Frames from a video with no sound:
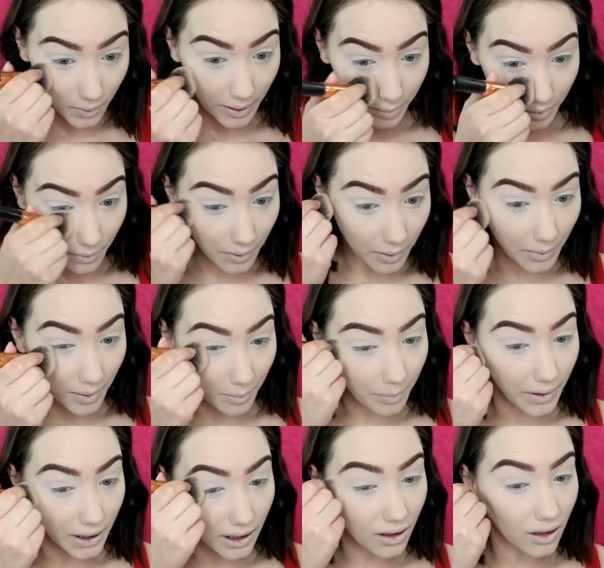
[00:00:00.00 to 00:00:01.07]
wipe away my
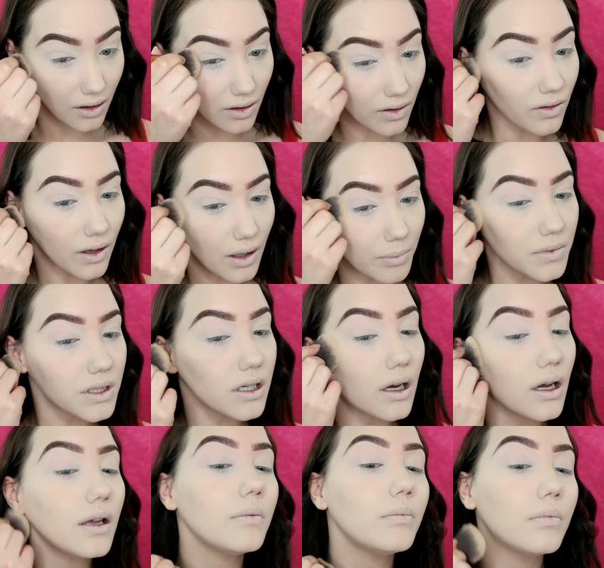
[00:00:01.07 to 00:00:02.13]
bake at the same
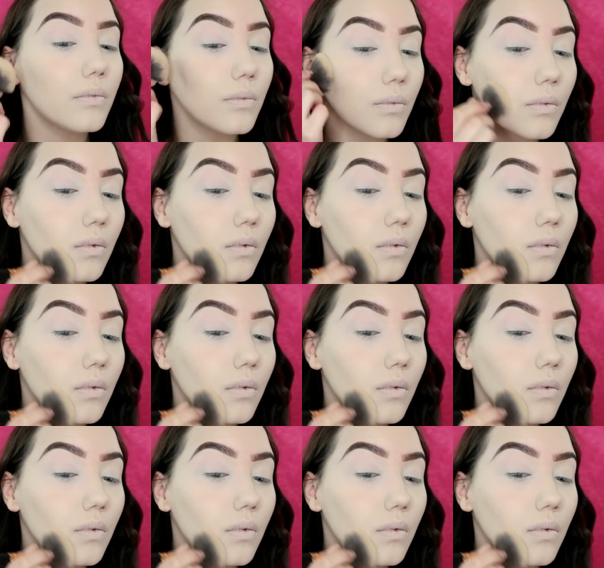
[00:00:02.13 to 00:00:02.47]
time.